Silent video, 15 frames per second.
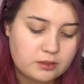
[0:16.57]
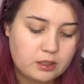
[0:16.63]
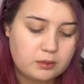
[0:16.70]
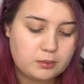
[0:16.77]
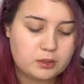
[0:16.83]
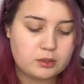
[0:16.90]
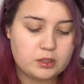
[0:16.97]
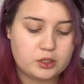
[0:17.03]
of all
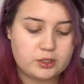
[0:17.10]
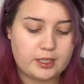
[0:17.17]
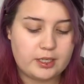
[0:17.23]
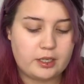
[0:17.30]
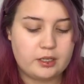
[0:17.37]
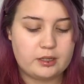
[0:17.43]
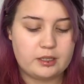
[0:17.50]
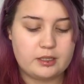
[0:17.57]
we're going to
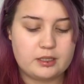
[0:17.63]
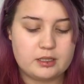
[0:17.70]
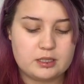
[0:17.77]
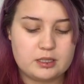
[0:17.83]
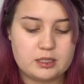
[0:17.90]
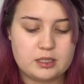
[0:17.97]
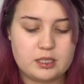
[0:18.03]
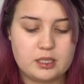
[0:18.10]
try out
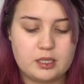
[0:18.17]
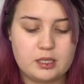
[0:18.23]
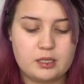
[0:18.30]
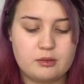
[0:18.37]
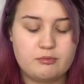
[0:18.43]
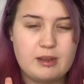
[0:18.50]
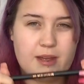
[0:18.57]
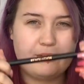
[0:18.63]
this
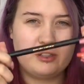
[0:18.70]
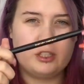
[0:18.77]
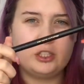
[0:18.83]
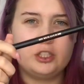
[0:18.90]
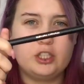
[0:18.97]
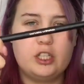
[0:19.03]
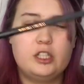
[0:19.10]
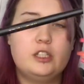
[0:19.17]

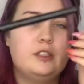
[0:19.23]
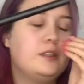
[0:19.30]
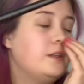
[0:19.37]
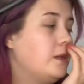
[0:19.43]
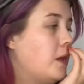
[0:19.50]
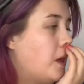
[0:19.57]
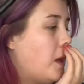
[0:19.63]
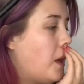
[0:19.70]

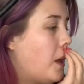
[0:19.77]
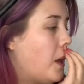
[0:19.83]
Revolution